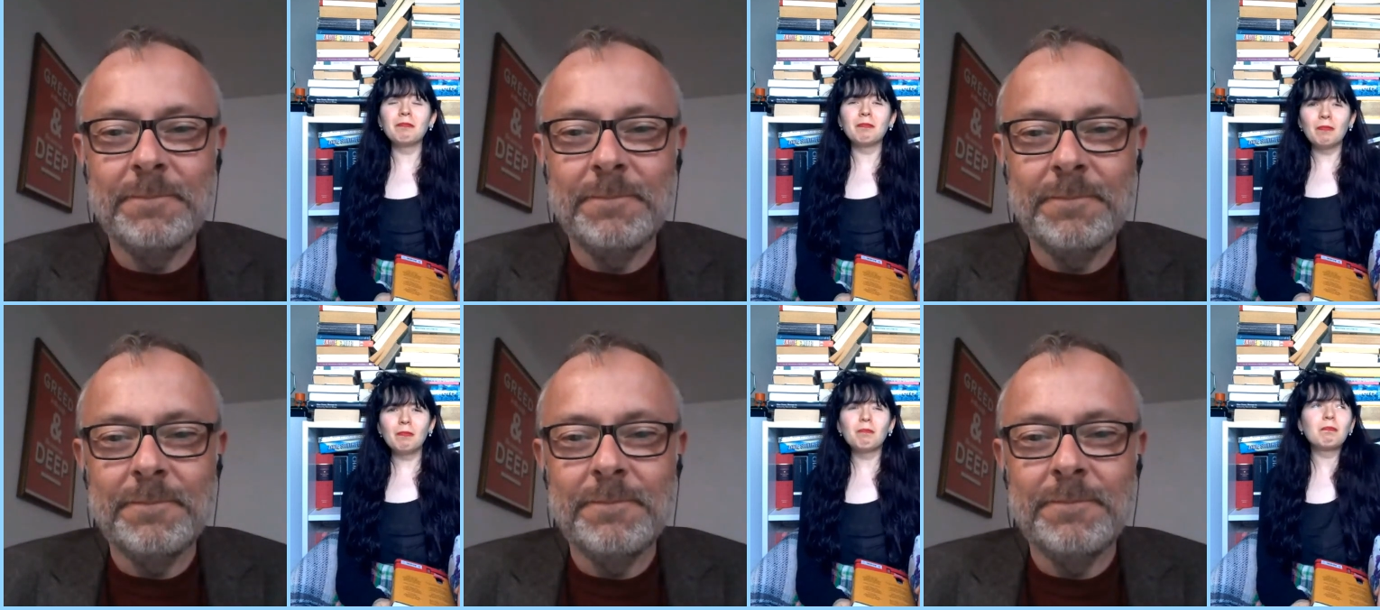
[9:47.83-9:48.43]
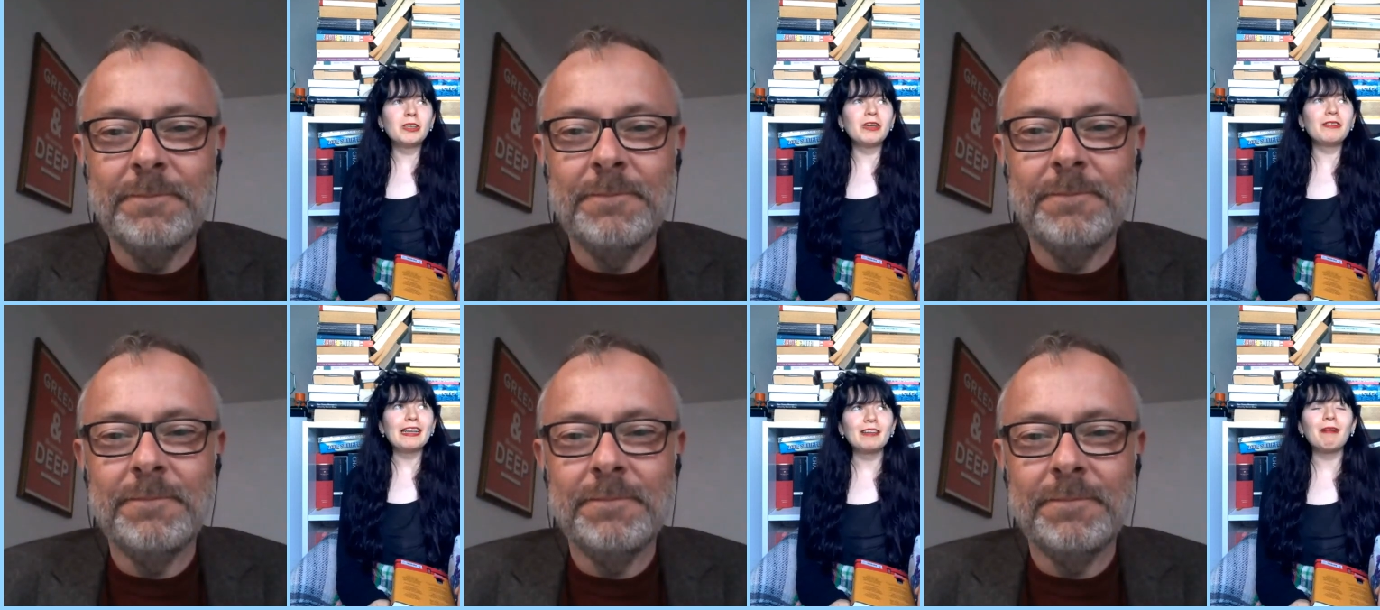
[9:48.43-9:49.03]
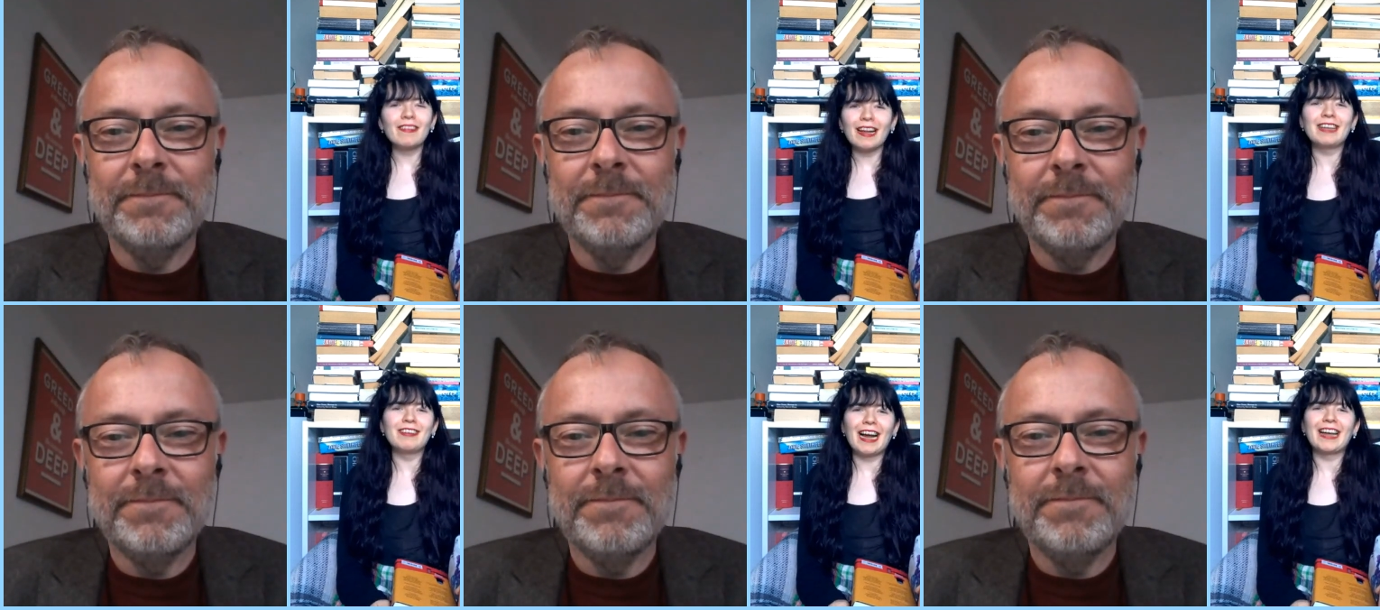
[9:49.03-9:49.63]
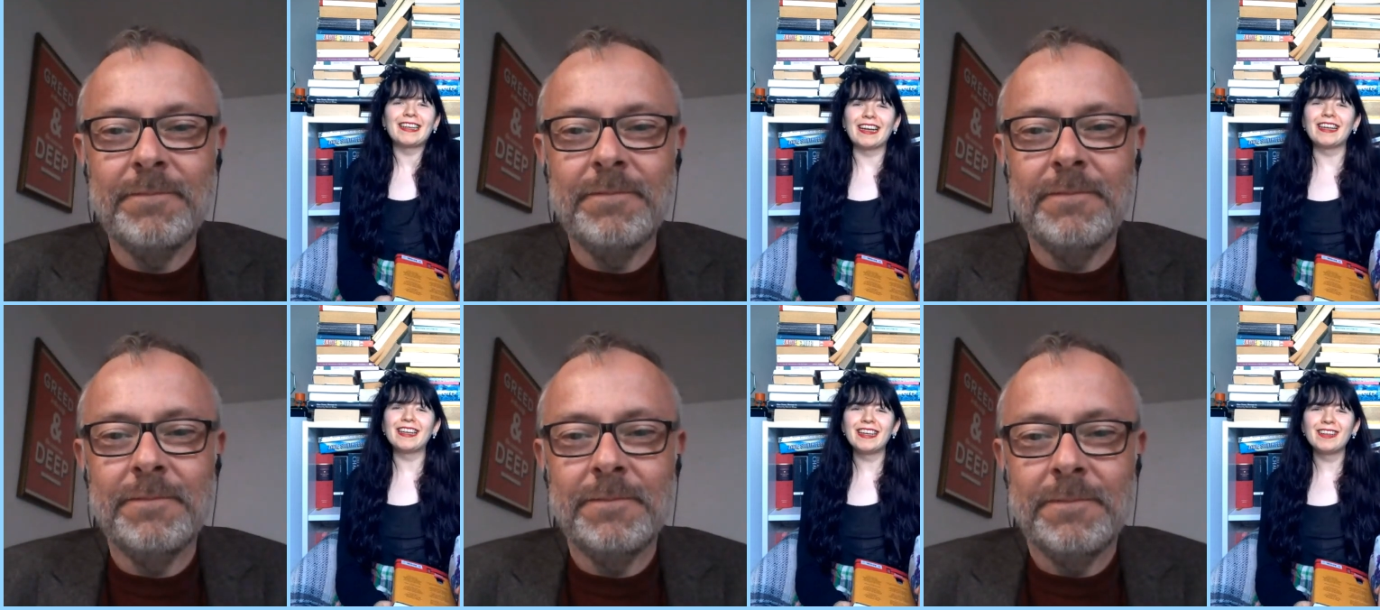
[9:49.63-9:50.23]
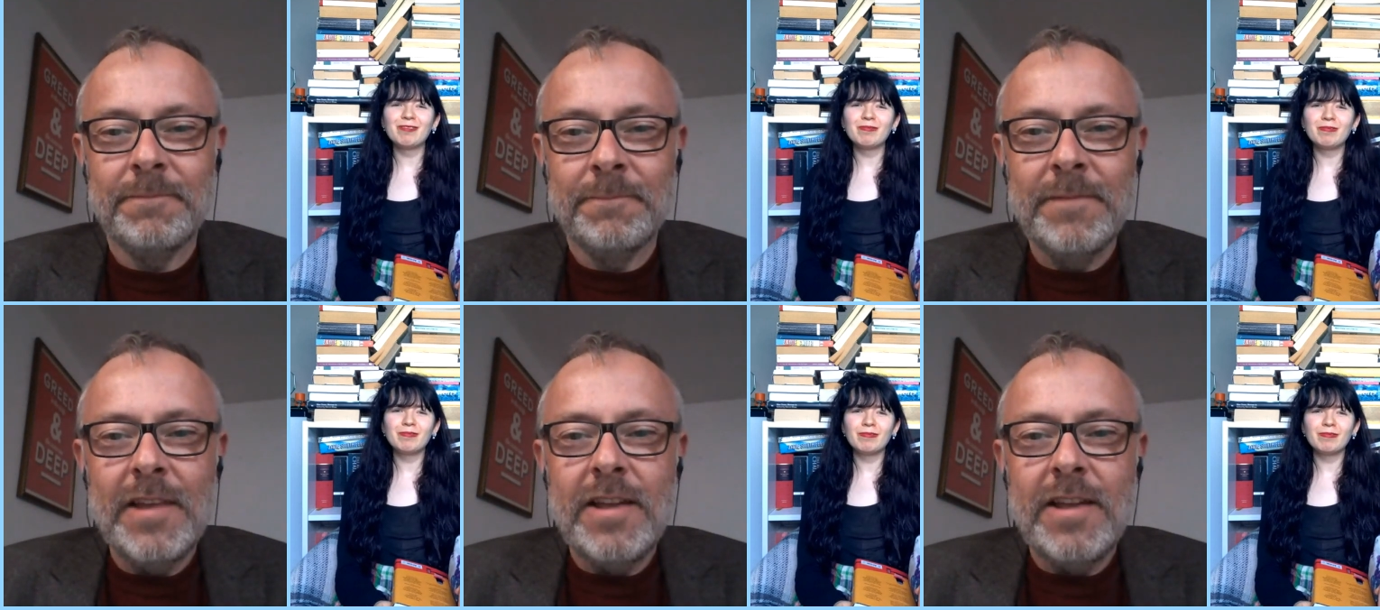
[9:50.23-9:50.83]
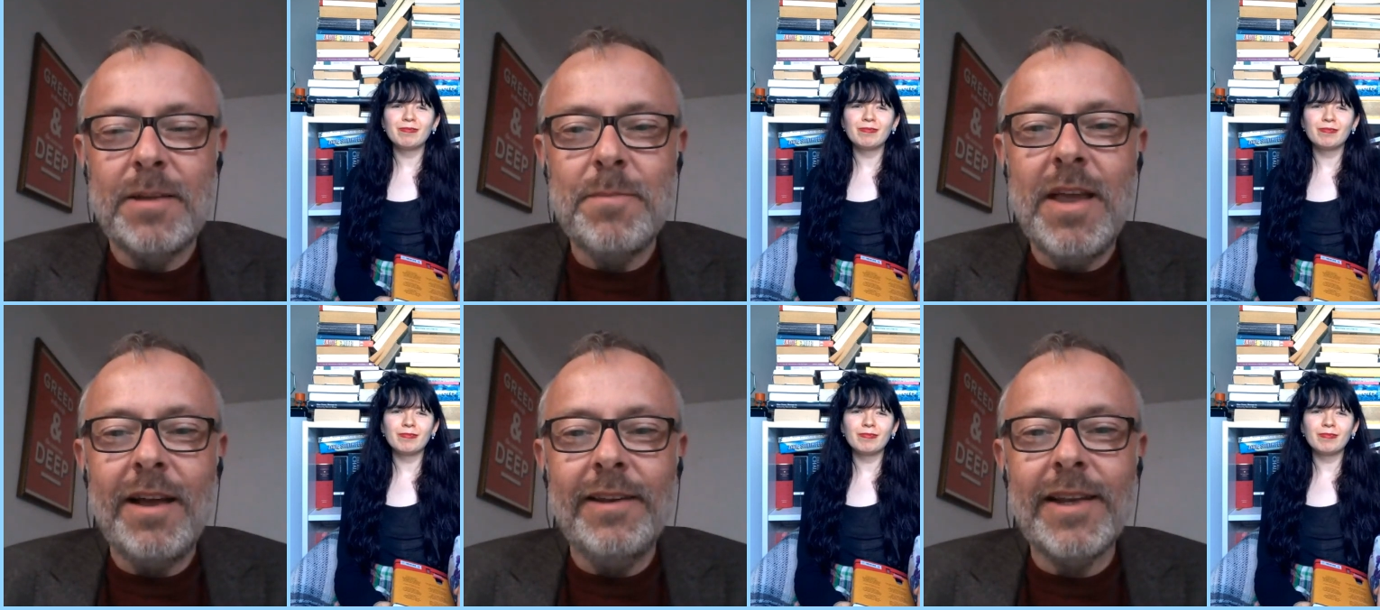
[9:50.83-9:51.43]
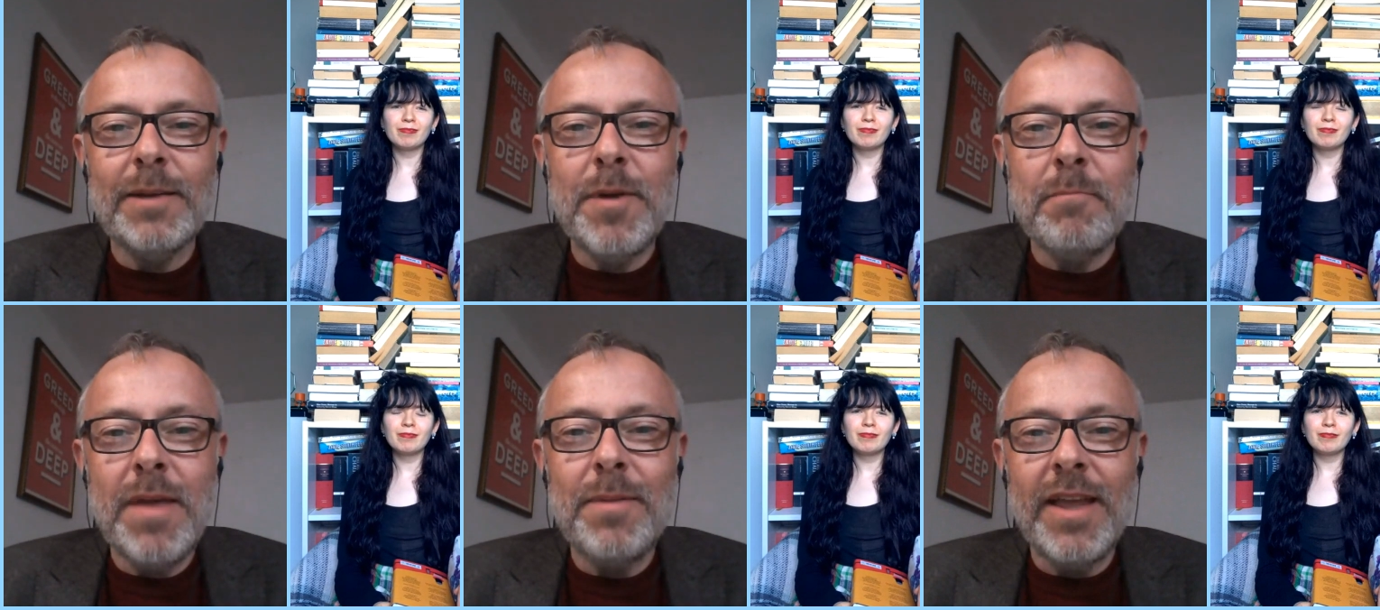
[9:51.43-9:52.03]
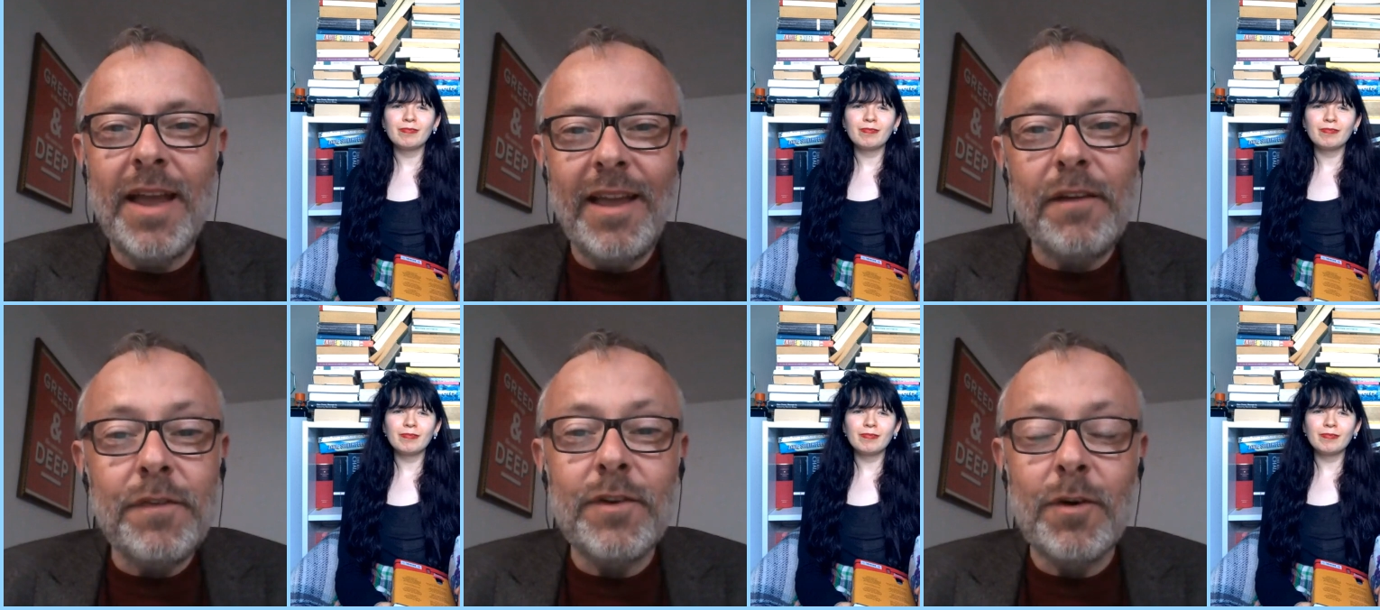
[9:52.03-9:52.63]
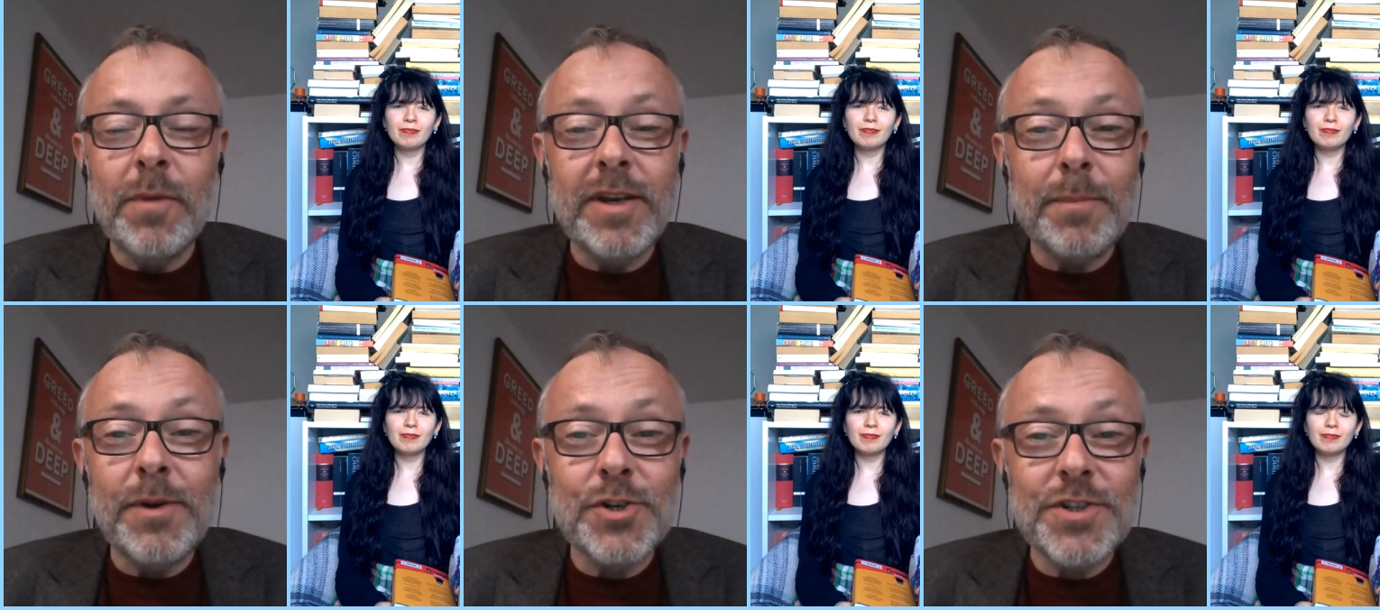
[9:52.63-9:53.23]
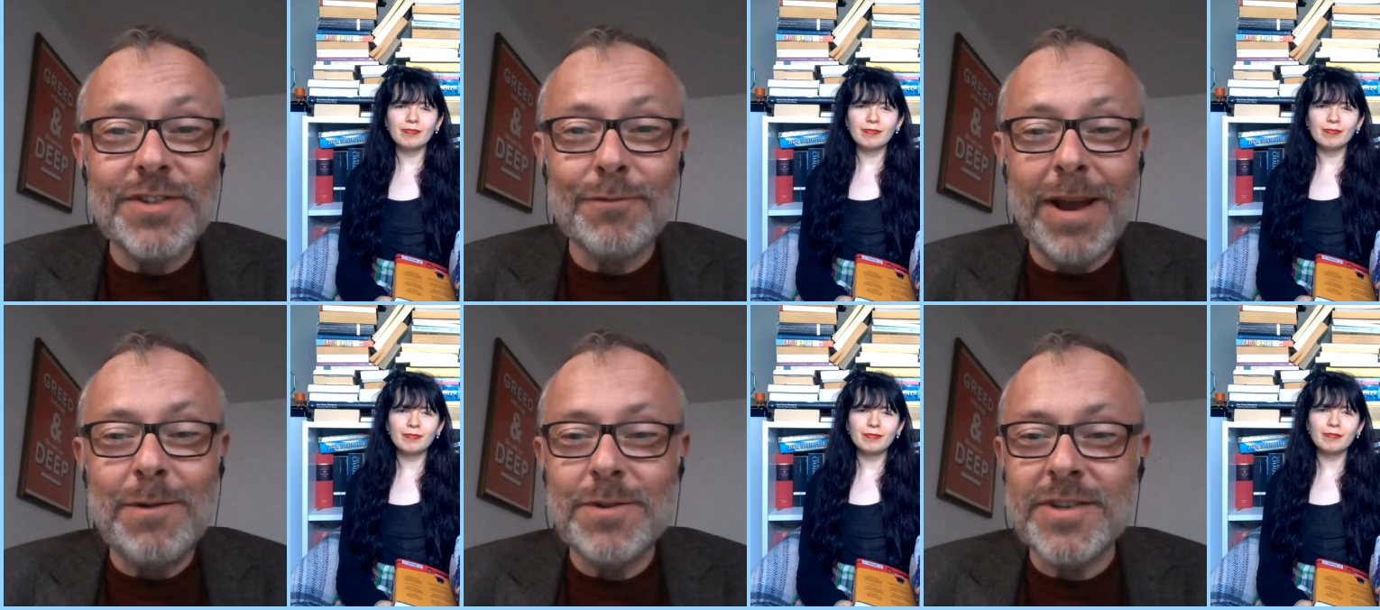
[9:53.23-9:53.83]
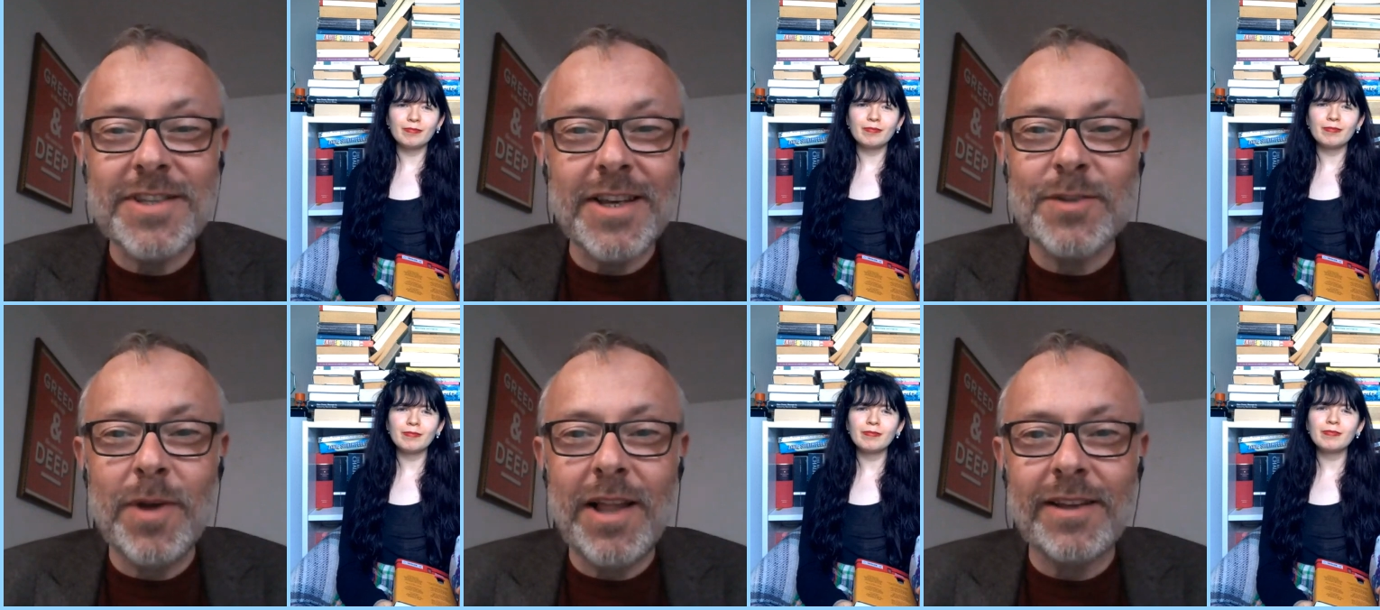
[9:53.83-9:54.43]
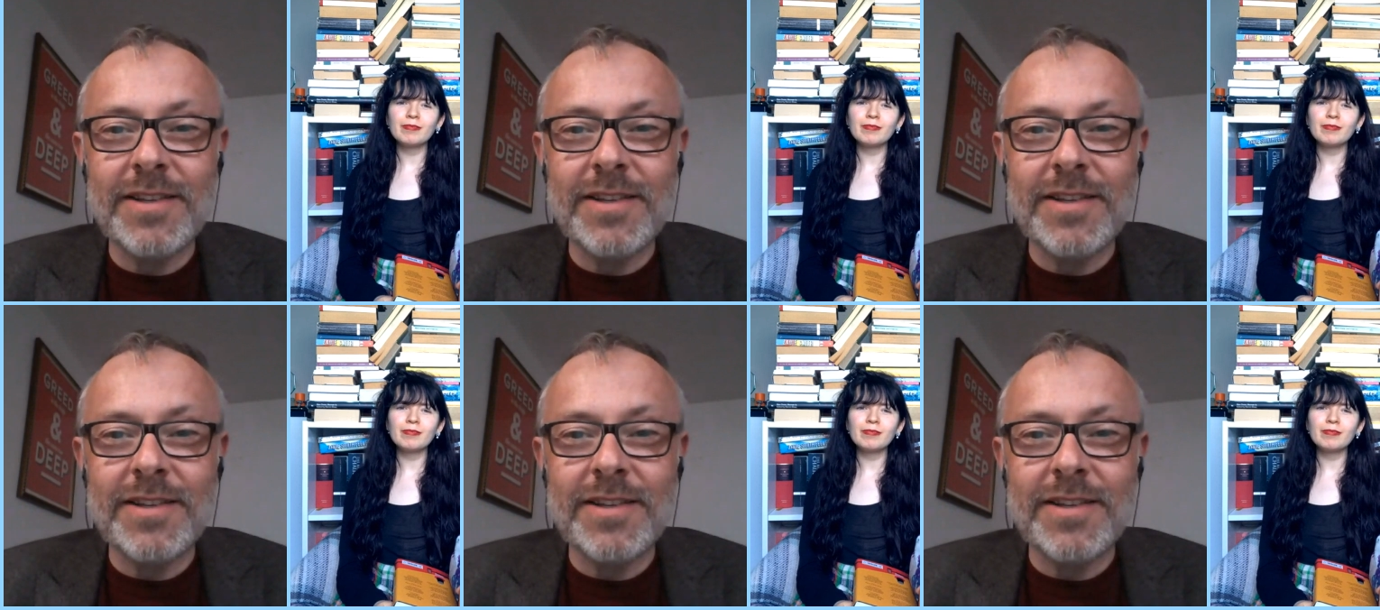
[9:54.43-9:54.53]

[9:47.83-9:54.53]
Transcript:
Speaker 1: I'm doing as well as anyone can, I think.
Speaker 2: Tell me a little bit, maybe, if you don't mind, about your surrounds as